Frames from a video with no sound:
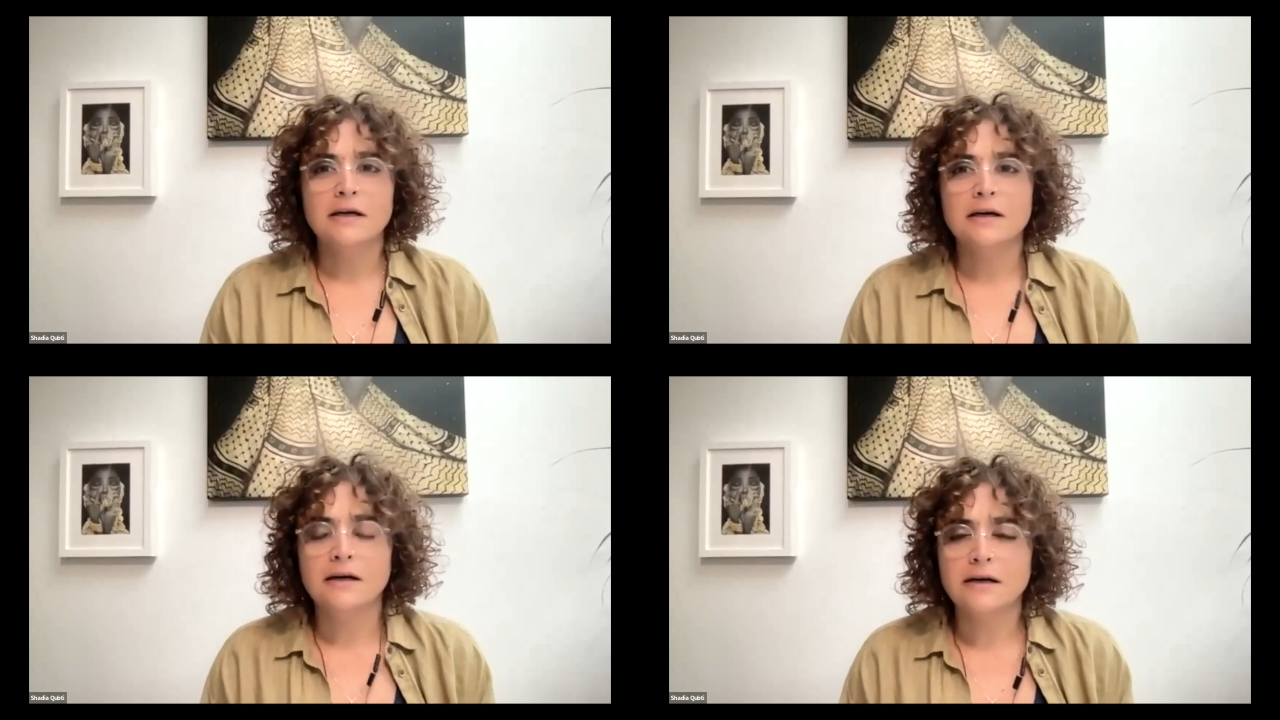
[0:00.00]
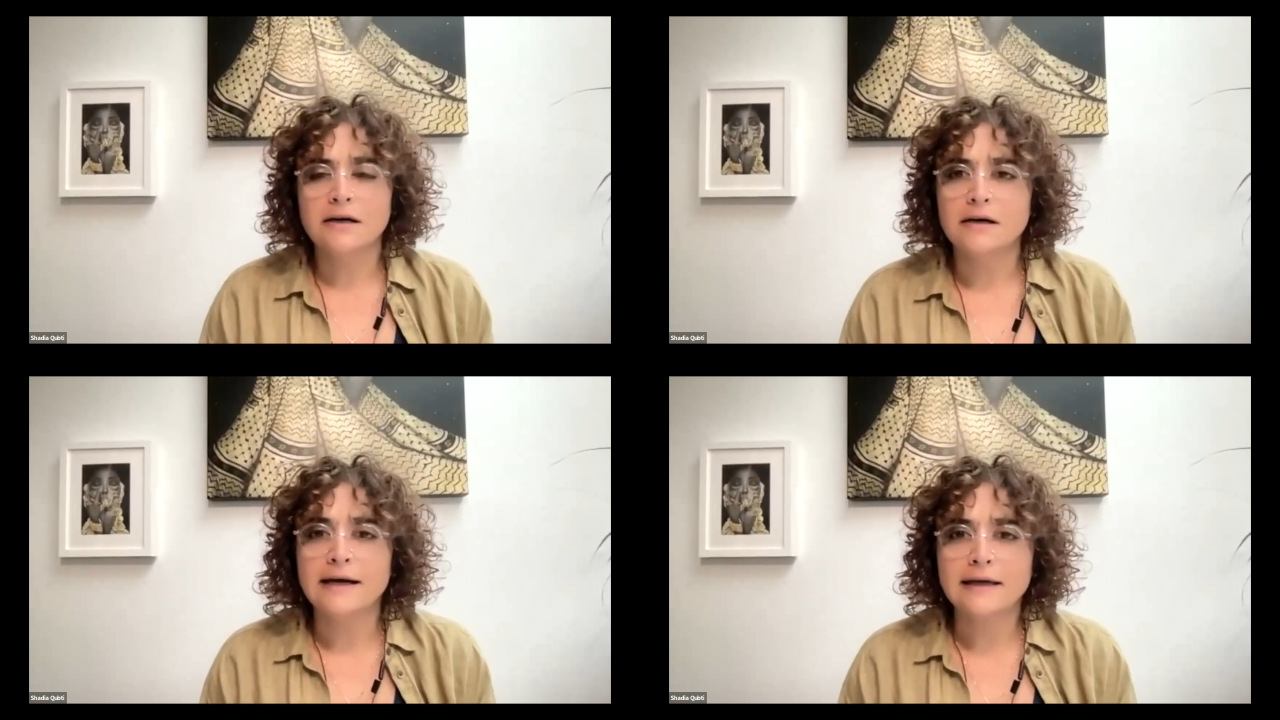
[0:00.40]

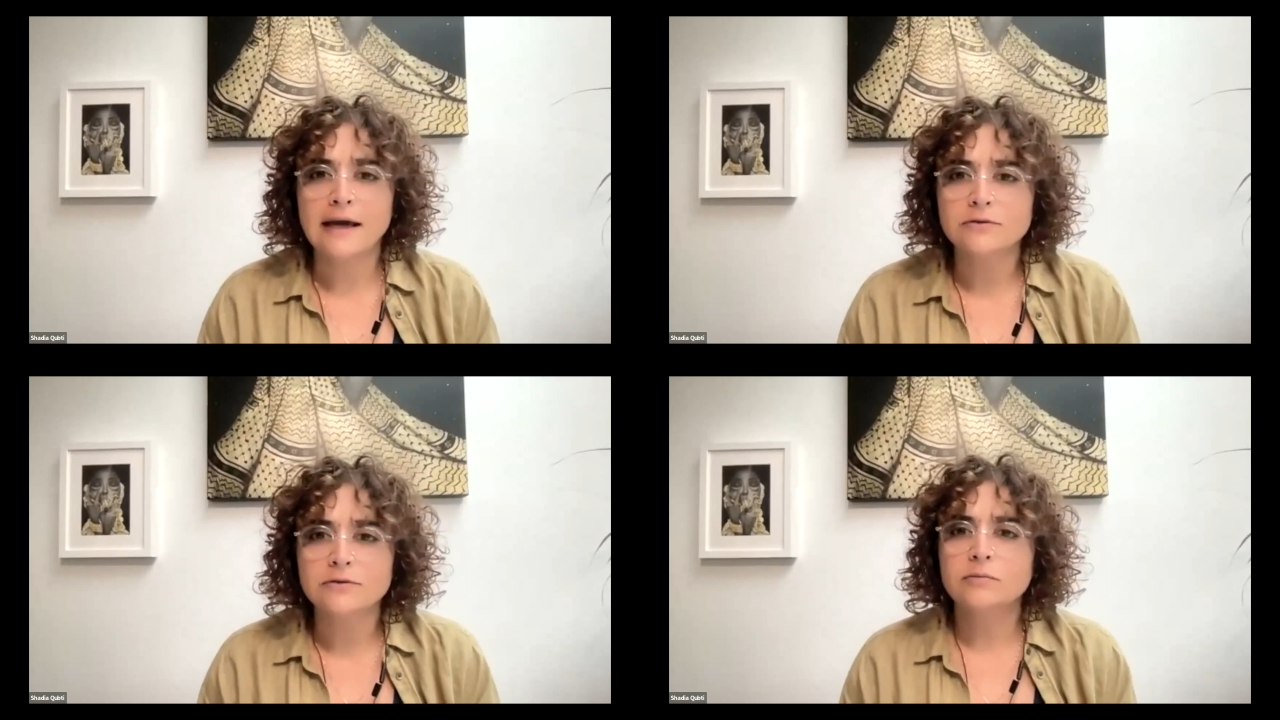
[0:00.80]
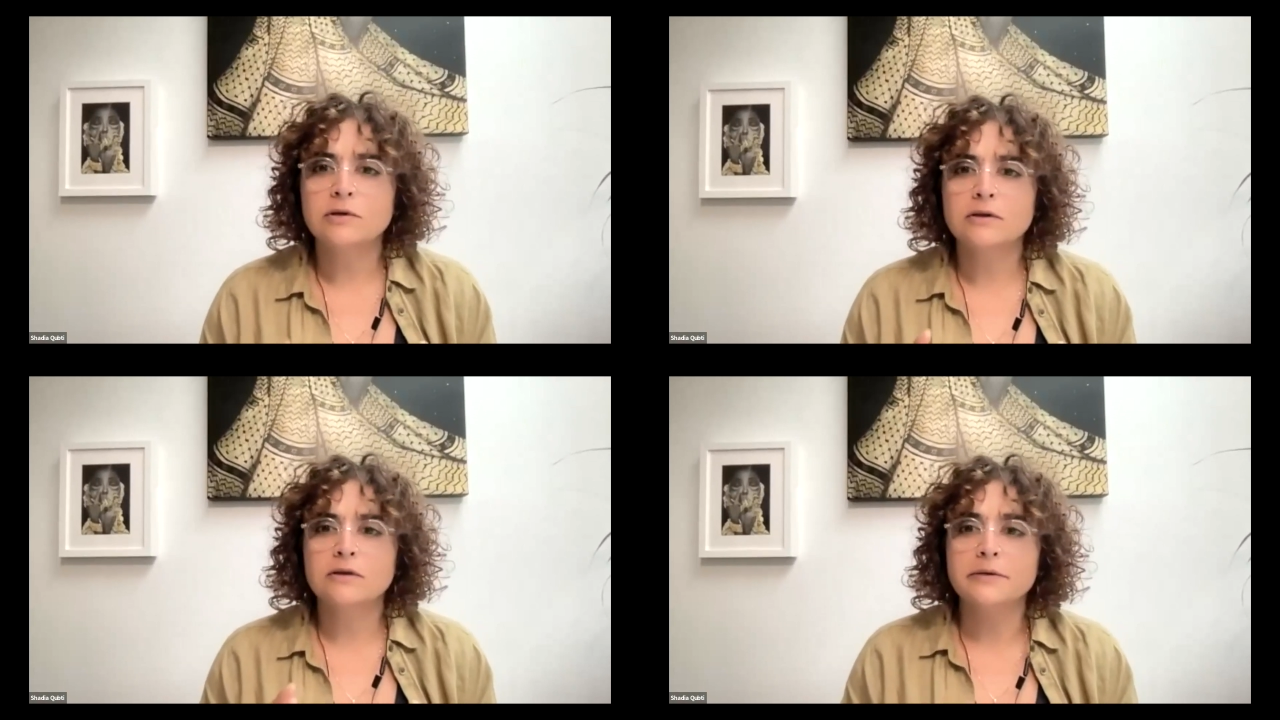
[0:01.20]

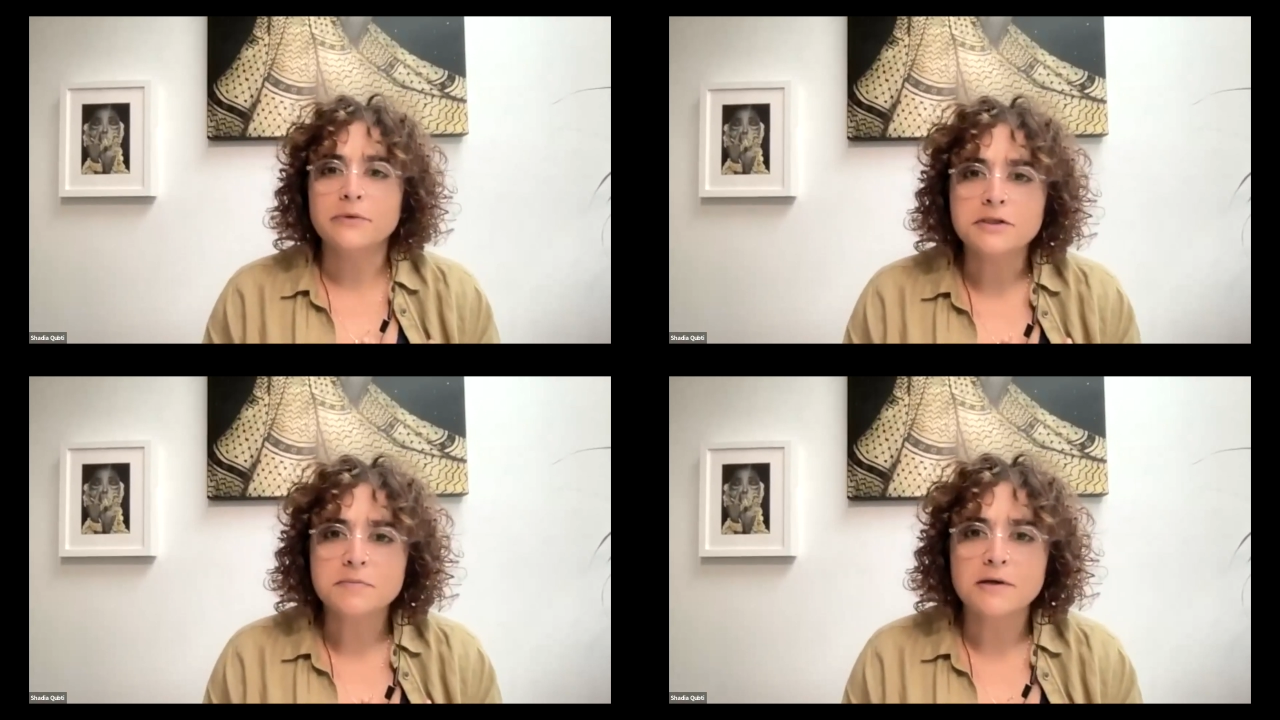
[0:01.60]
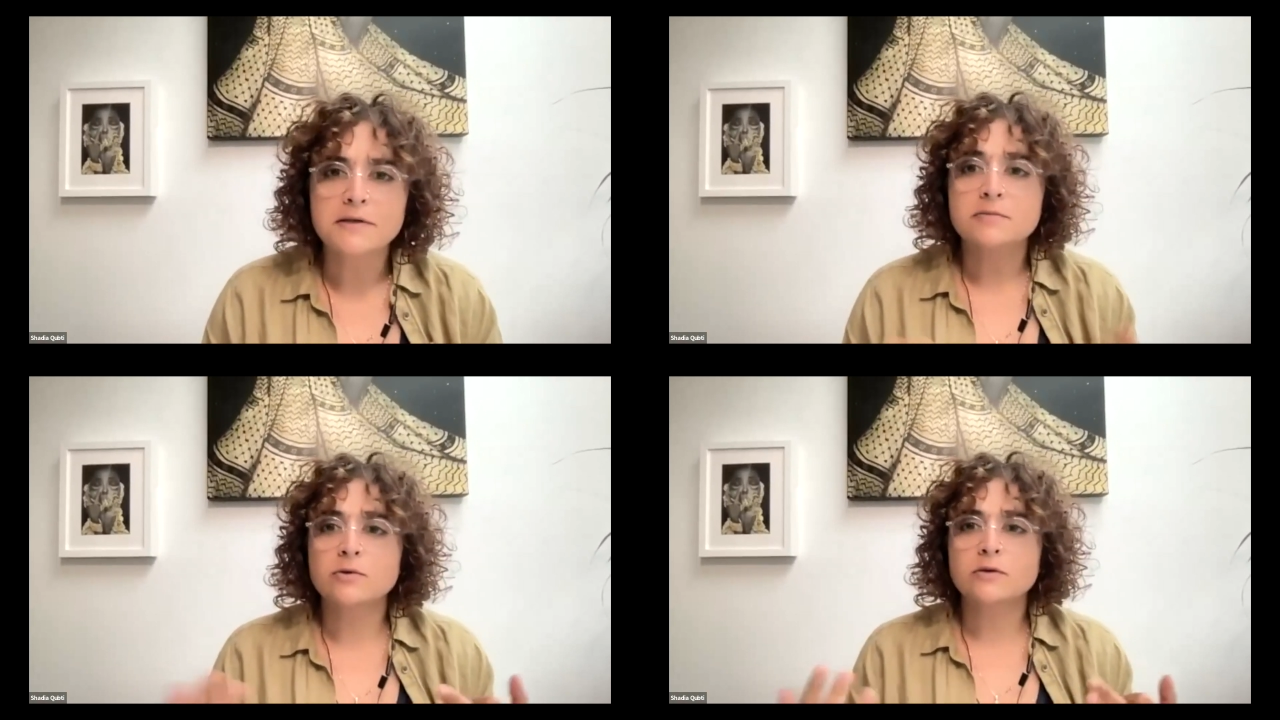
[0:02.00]
accountable and
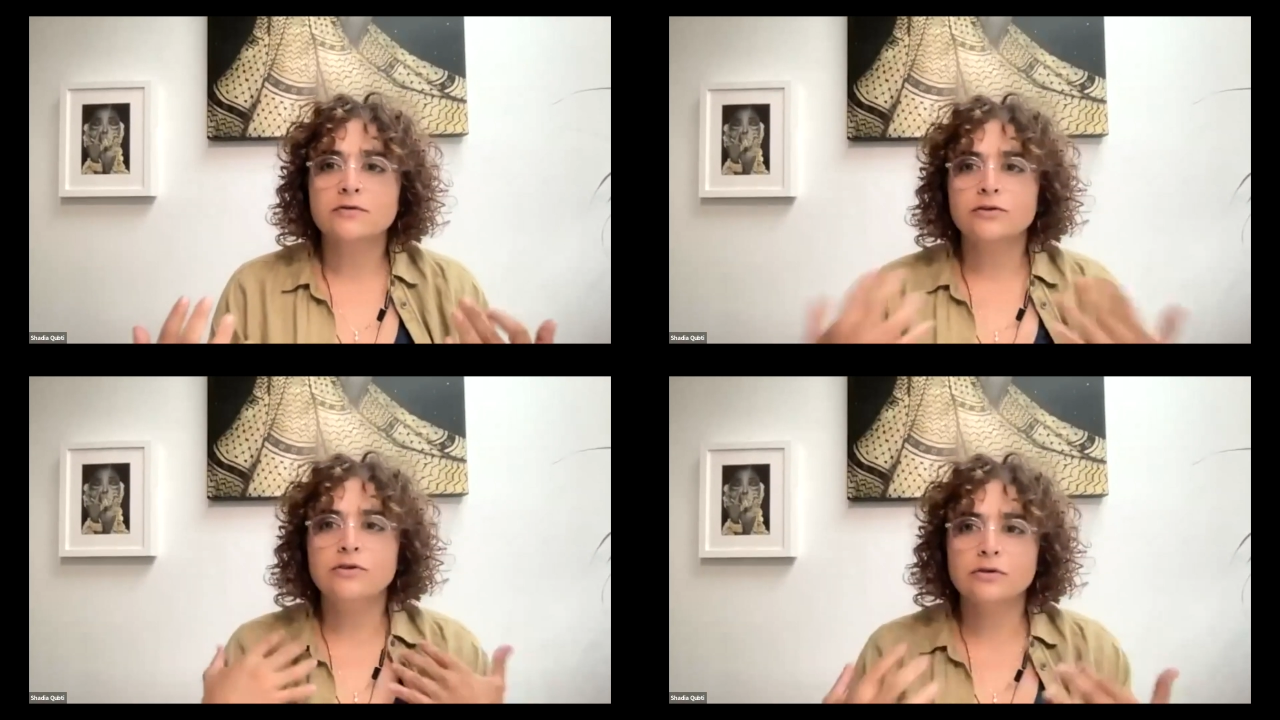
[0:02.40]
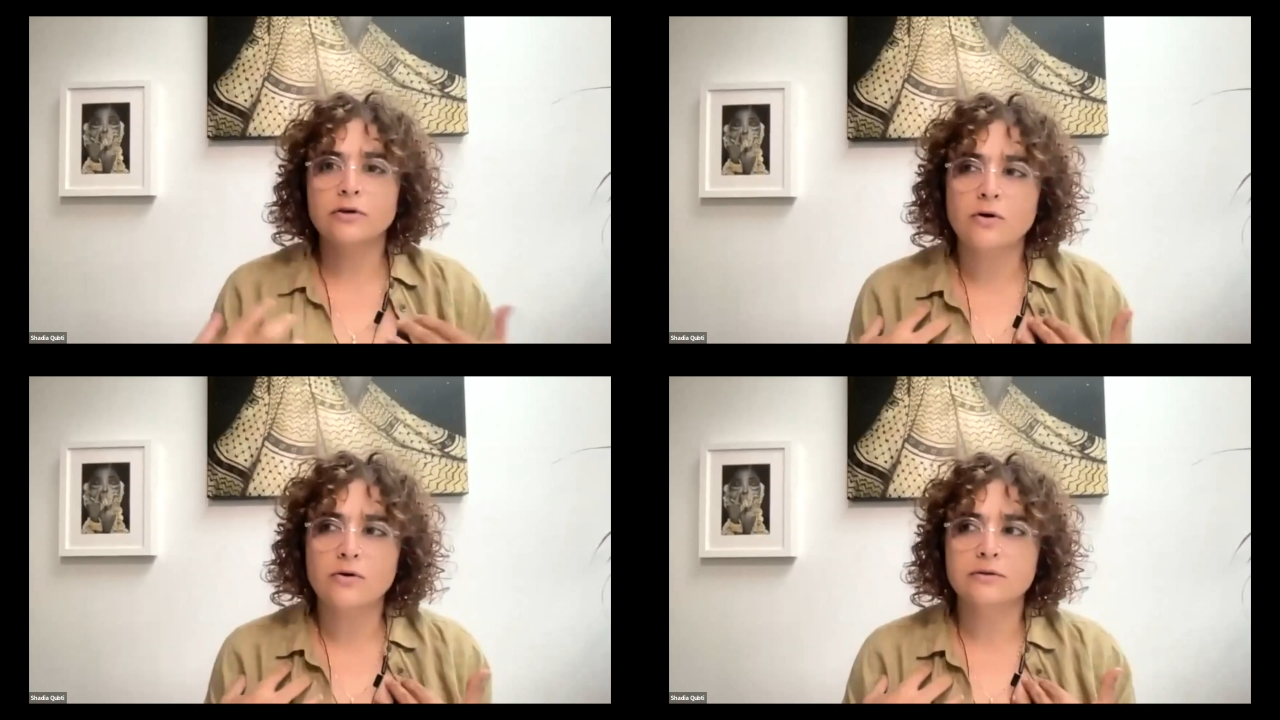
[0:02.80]
responsible to your
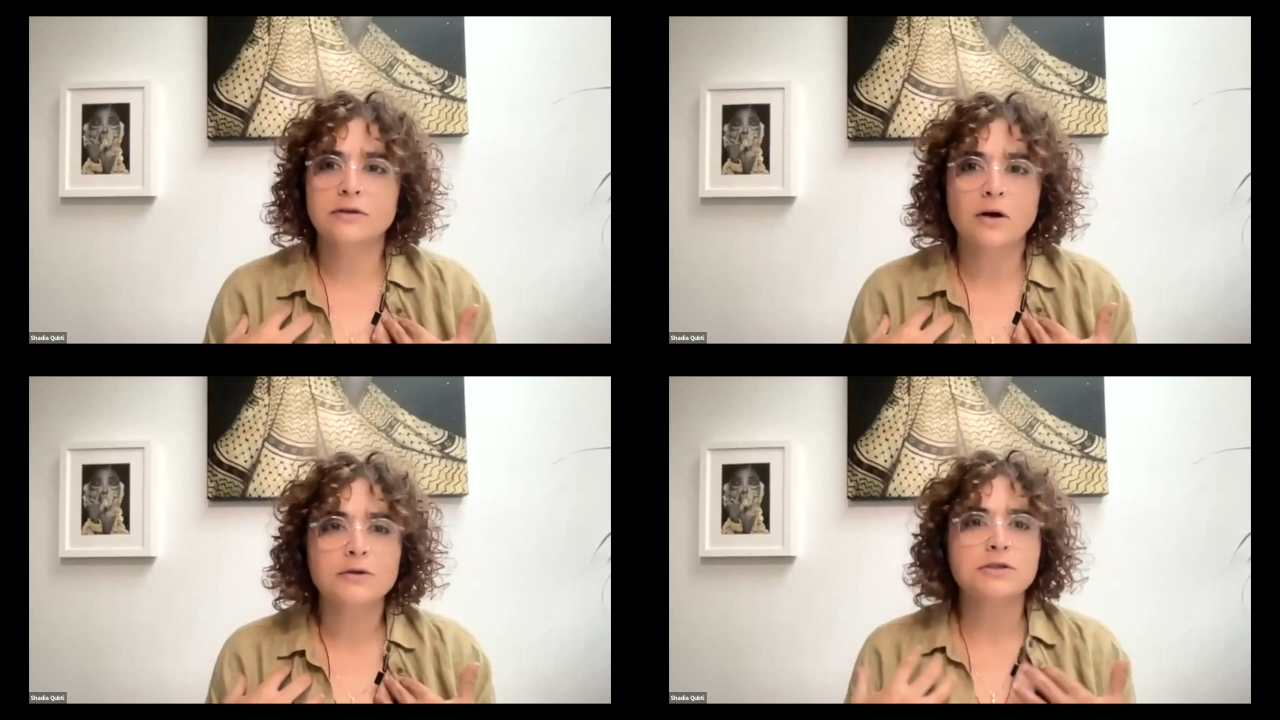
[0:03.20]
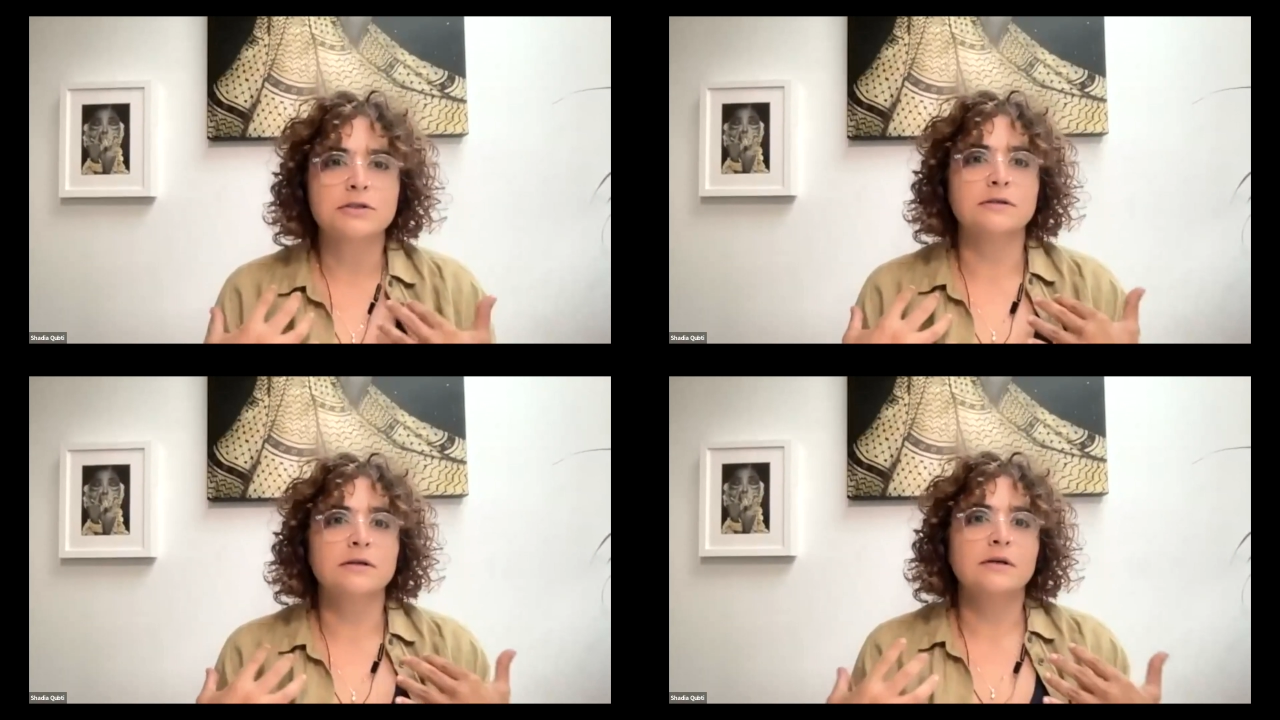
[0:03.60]
own culture,